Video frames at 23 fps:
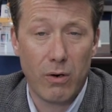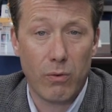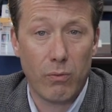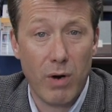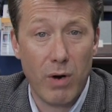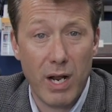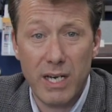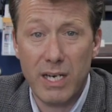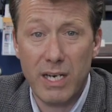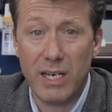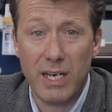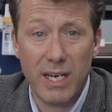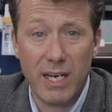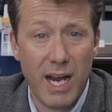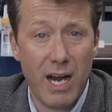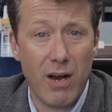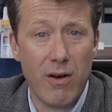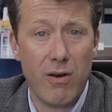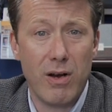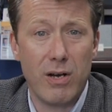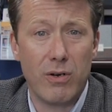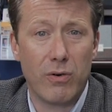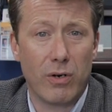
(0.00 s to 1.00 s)
Running an
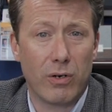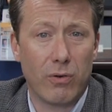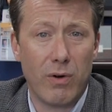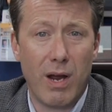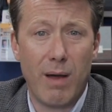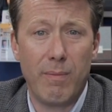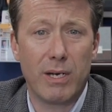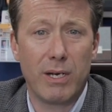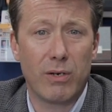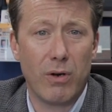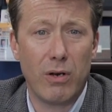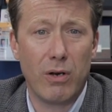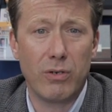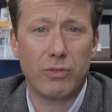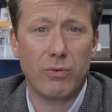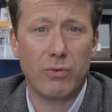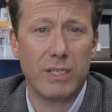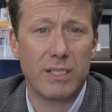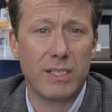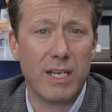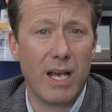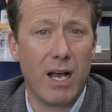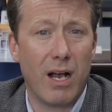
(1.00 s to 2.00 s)
errand or grabbing
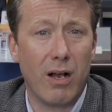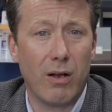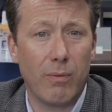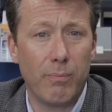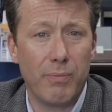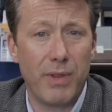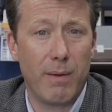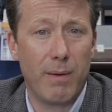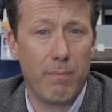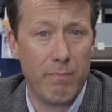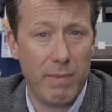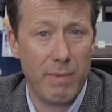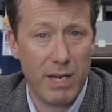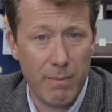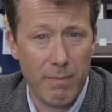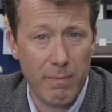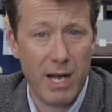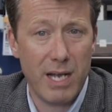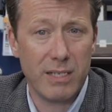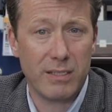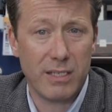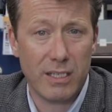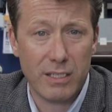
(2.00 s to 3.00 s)
groceries to help them
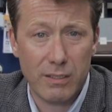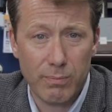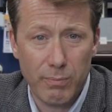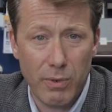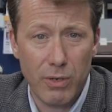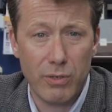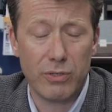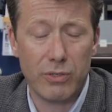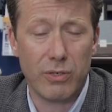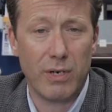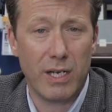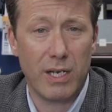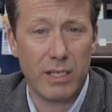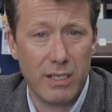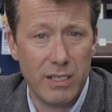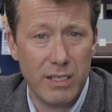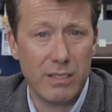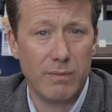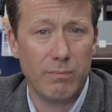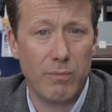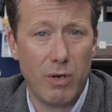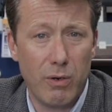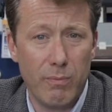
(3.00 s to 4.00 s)
minimize exposure at
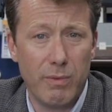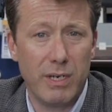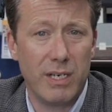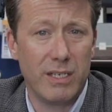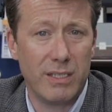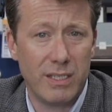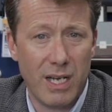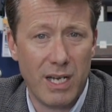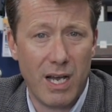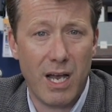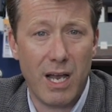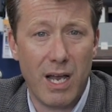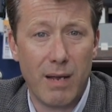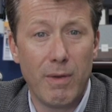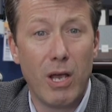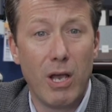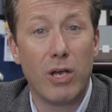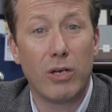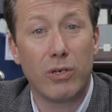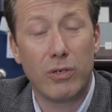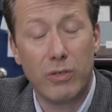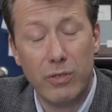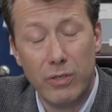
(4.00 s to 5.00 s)
this moment in time
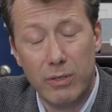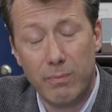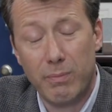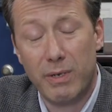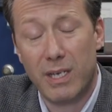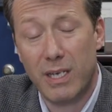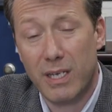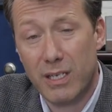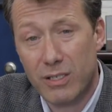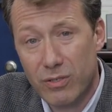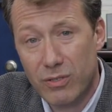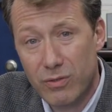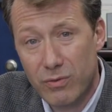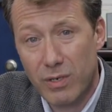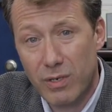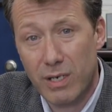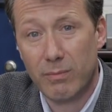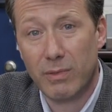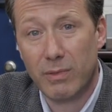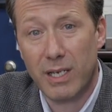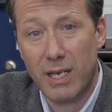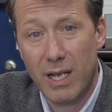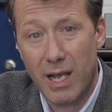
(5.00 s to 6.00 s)
could be
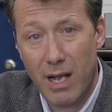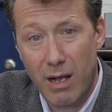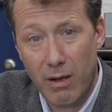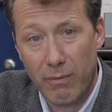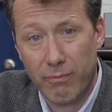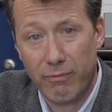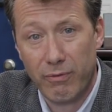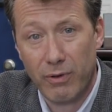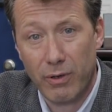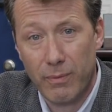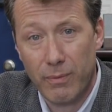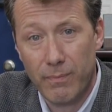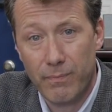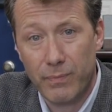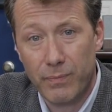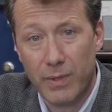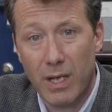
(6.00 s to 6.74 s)
extremely helpful.